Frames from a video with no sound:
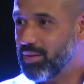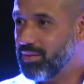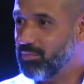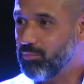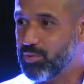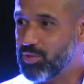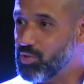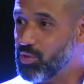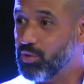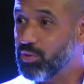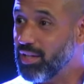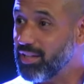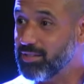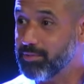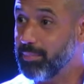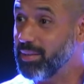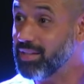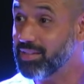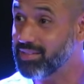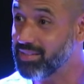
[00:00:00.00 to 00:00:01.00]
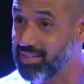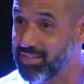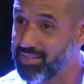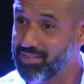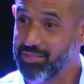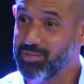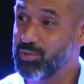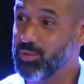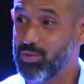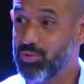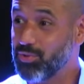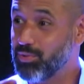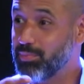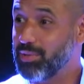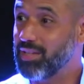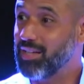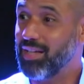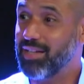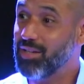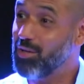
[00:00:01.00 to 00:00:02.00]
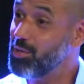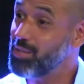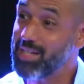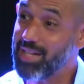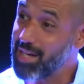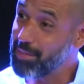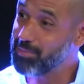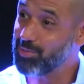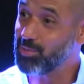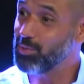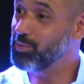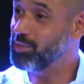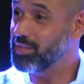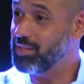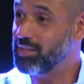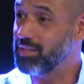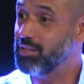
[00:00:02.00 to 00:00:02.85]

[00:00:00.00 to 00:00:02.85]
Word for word: we shouldn't expect it to just be like, oh yeah, absolutely,